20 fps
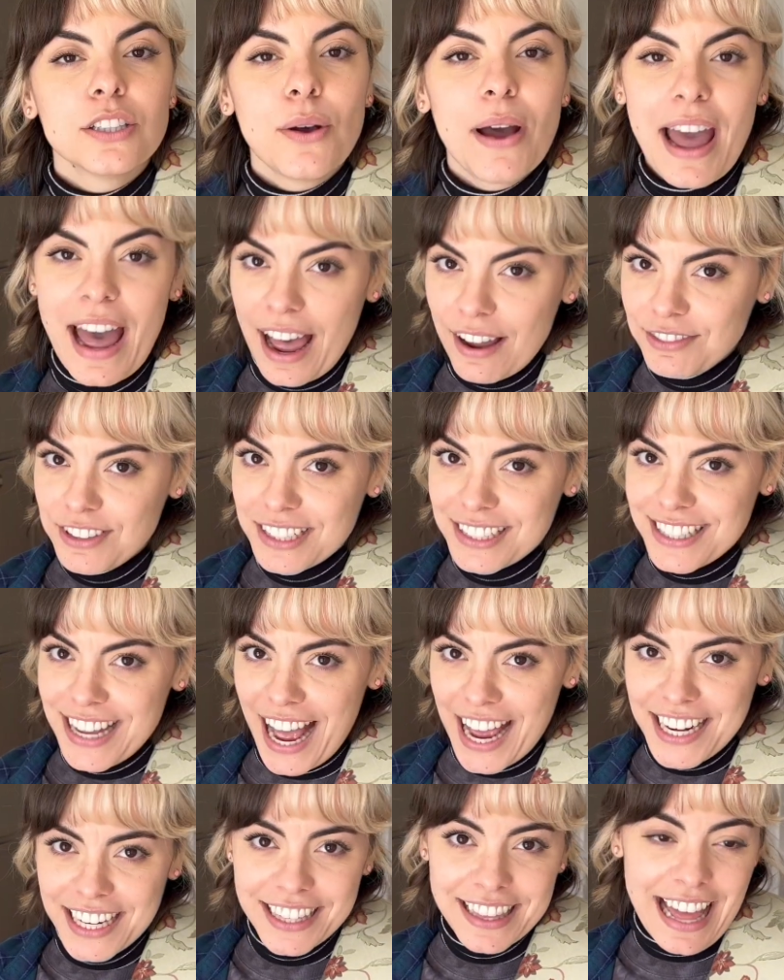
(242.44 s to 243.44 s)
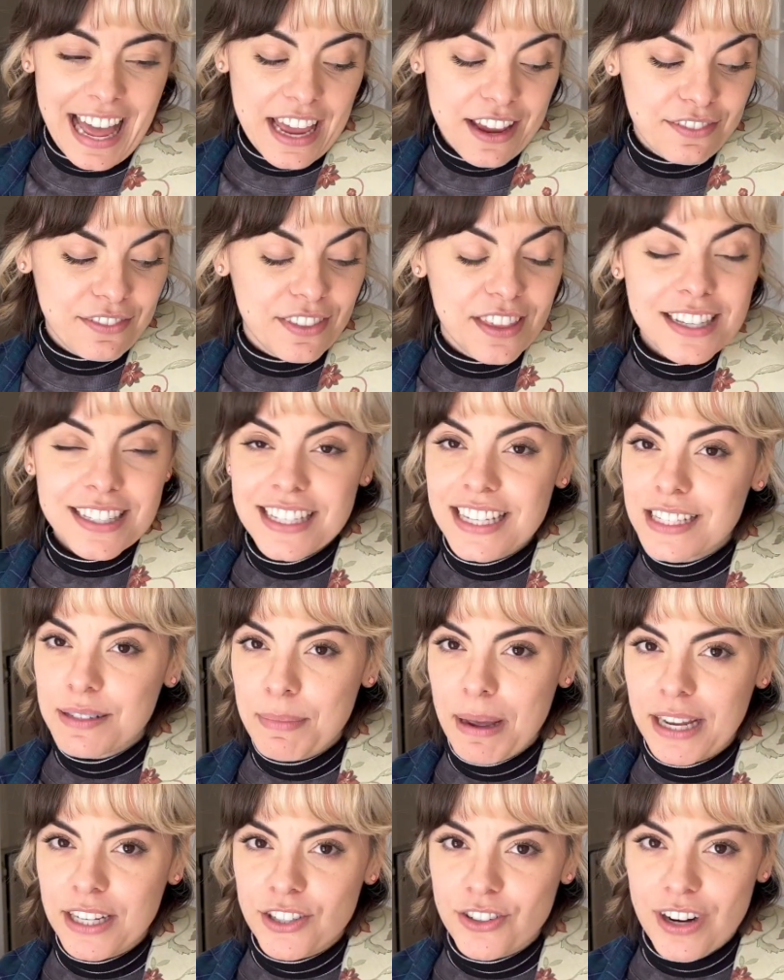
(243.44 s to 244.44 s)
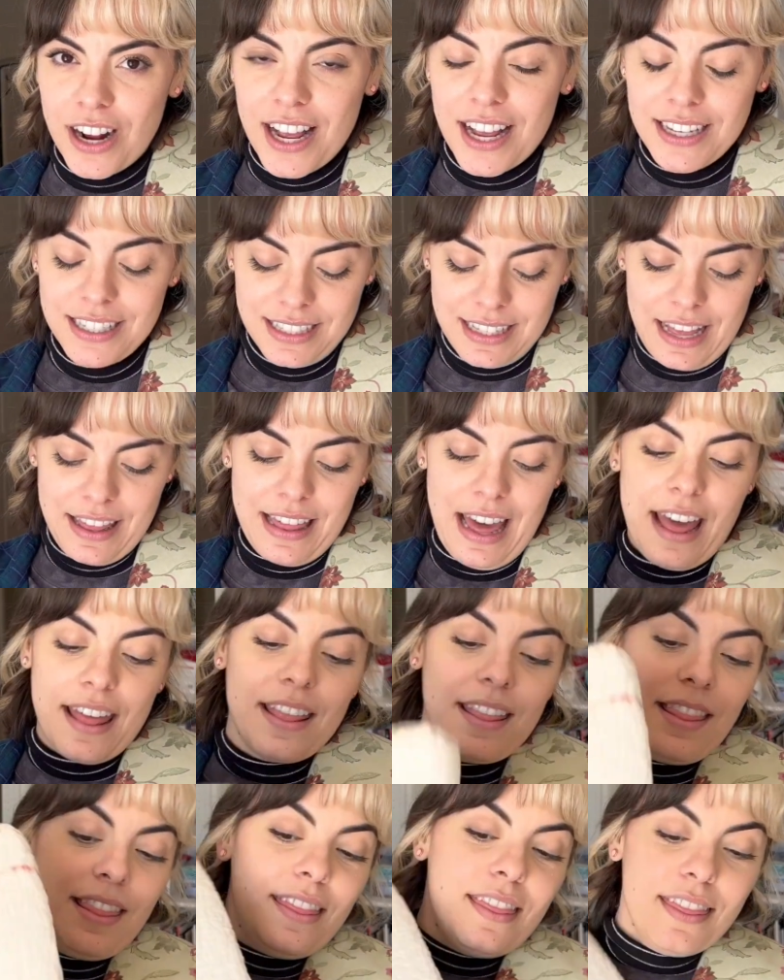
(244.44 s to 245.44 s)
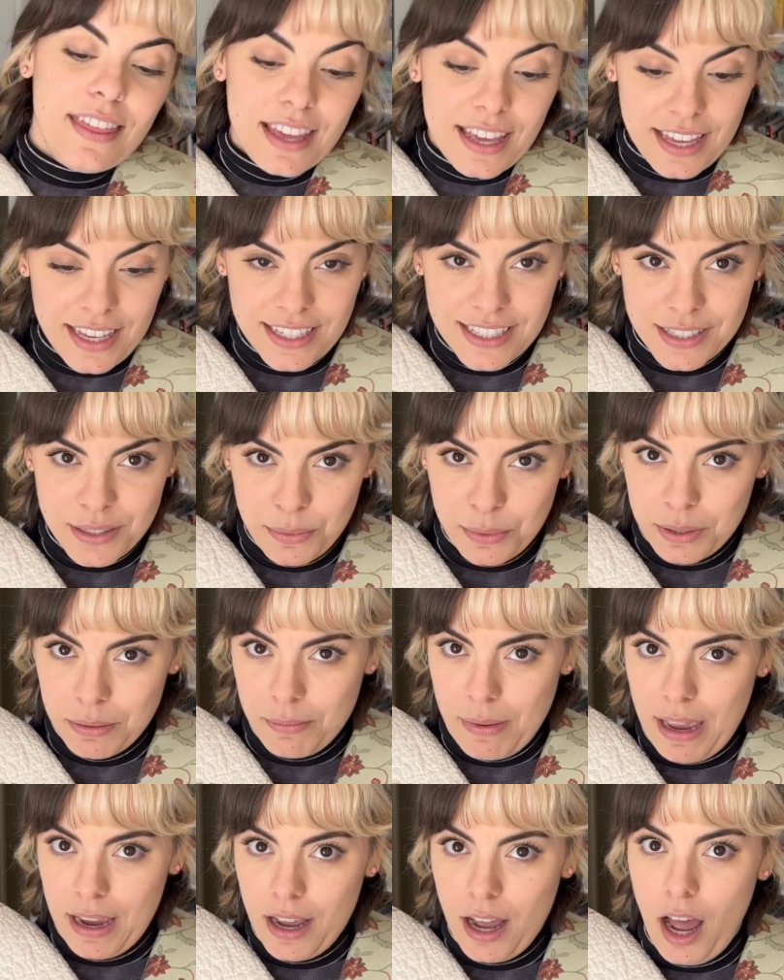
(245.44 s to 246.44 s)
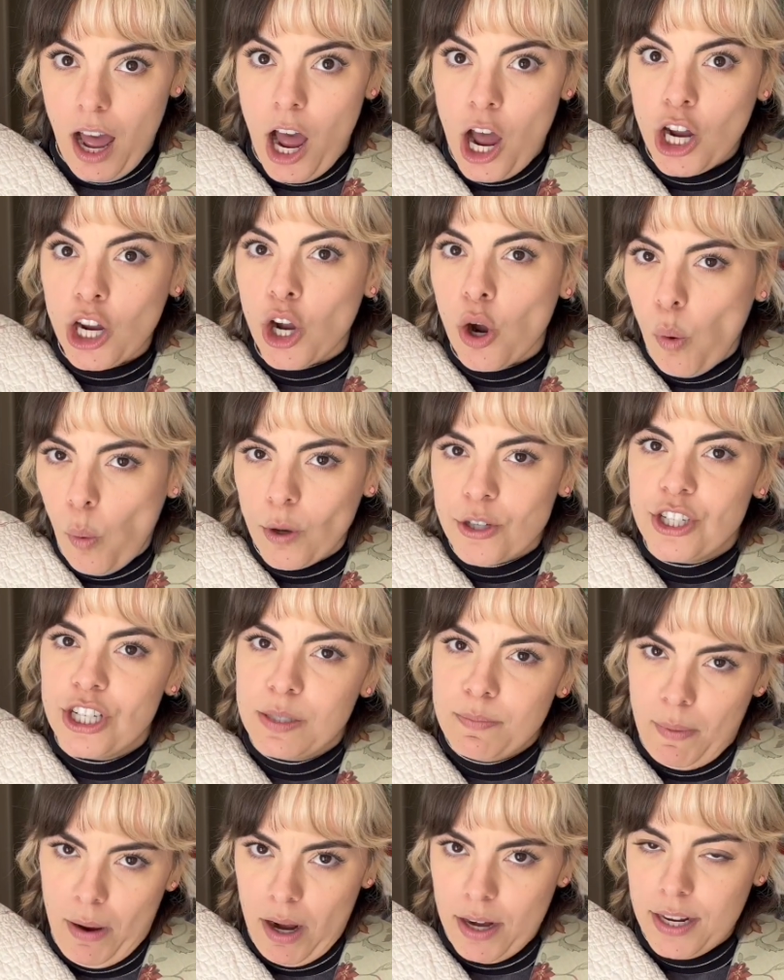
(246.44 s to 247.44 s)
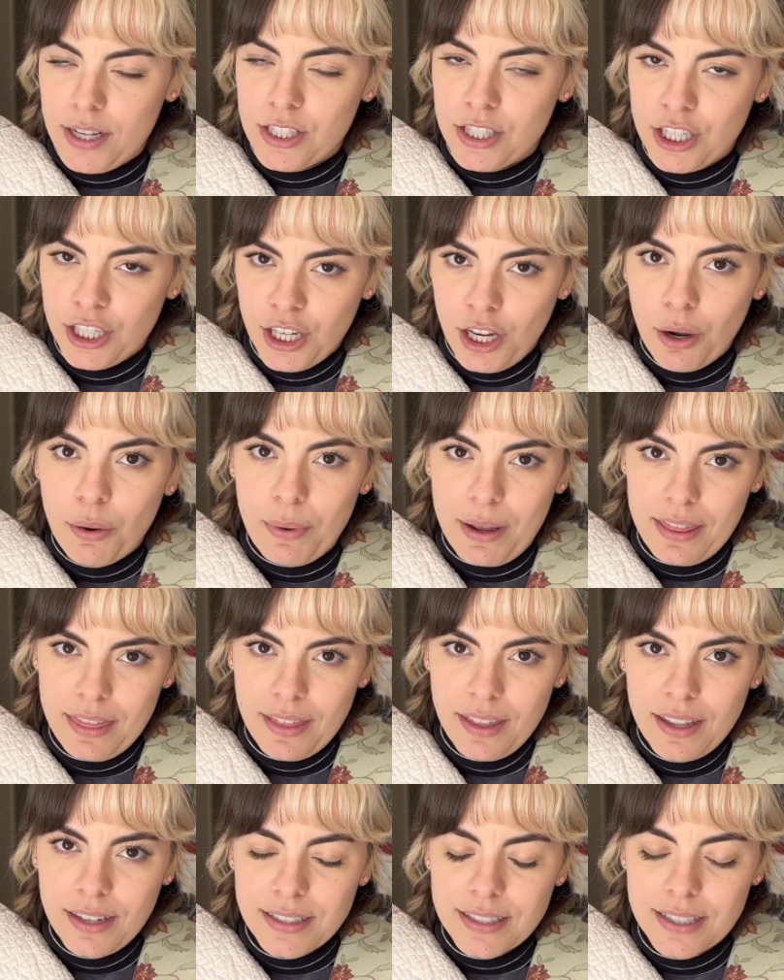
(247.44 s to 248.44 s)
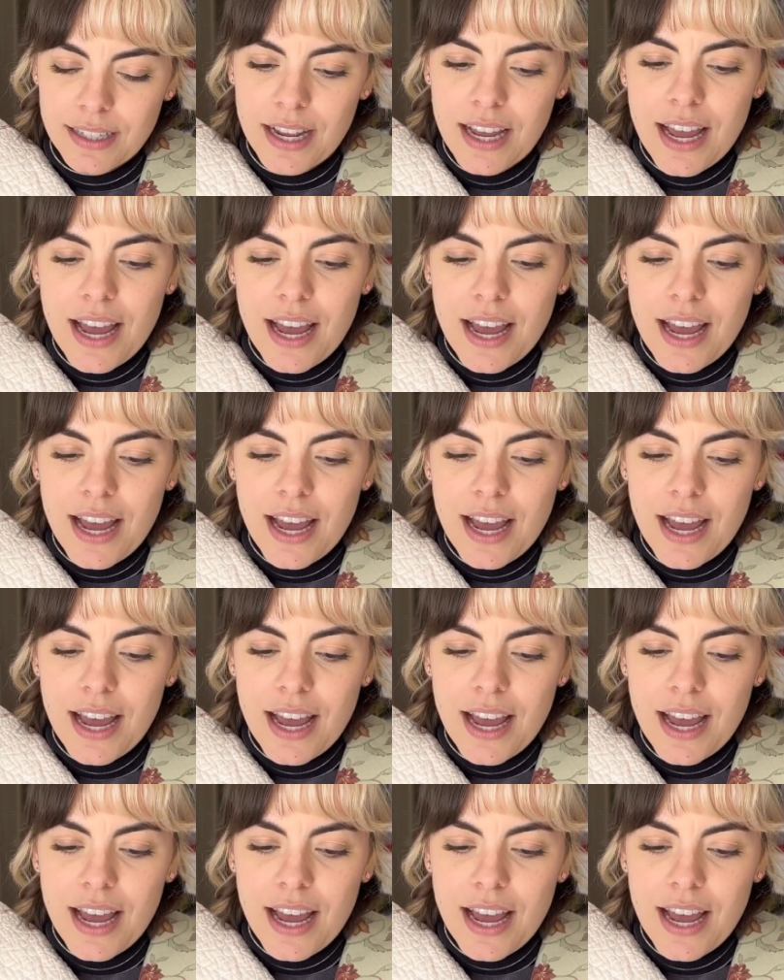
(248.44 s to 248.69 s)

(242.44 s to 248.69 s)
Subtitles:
I have decided that if this is my dress, that this would make a gorgeous bodice to go with it.